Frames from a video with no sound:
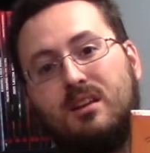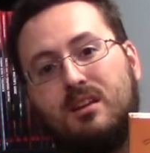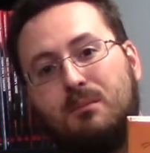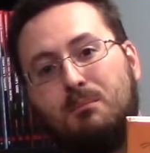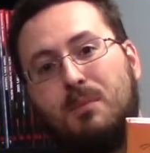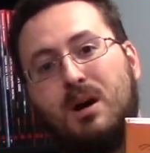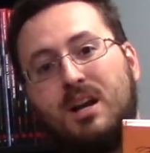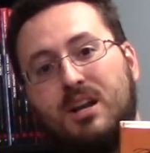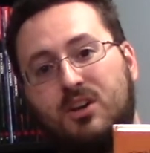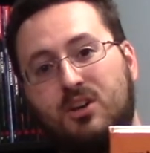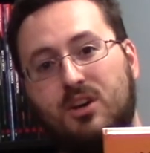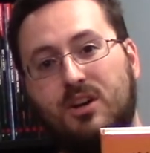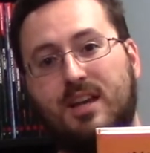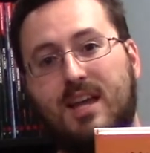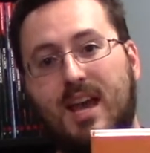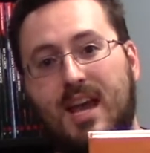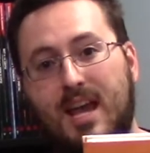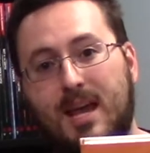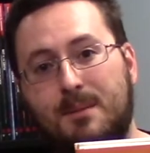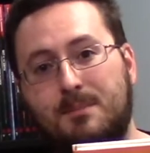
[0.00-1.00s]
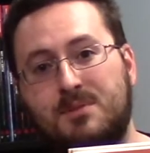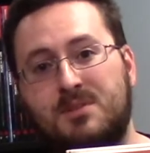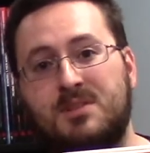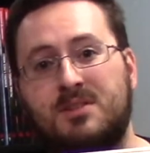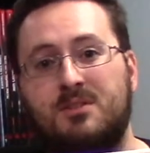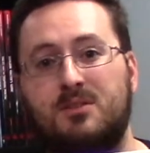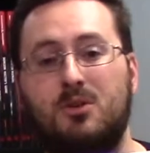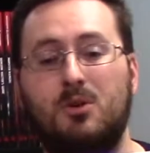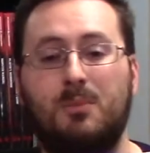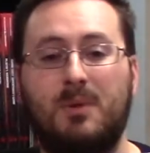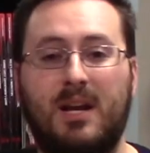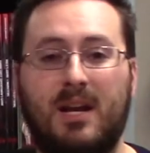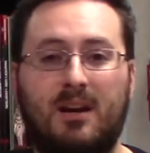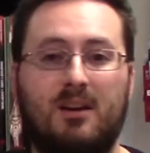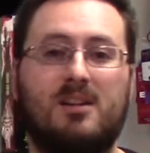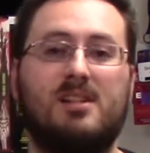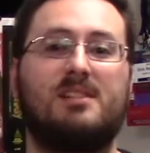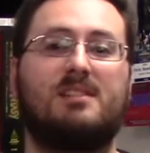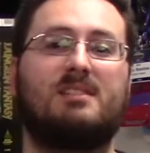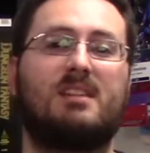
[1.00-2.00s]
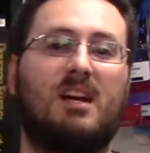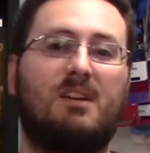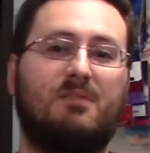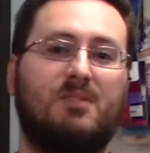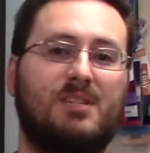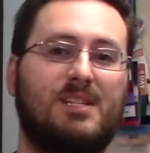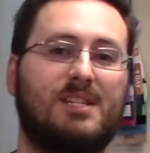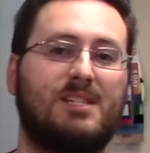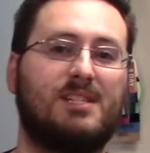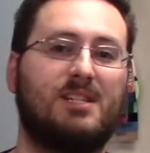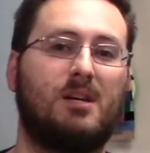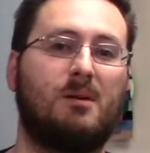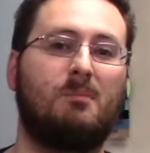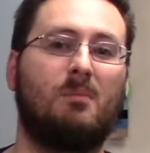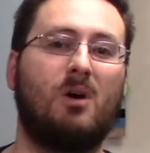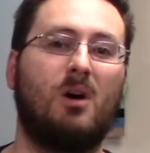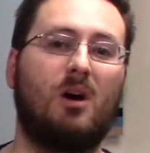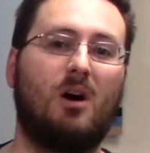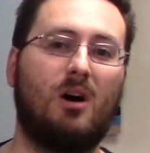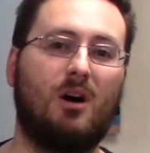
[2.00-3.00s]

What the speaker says: Montecook Games, Numenera, Cypher System,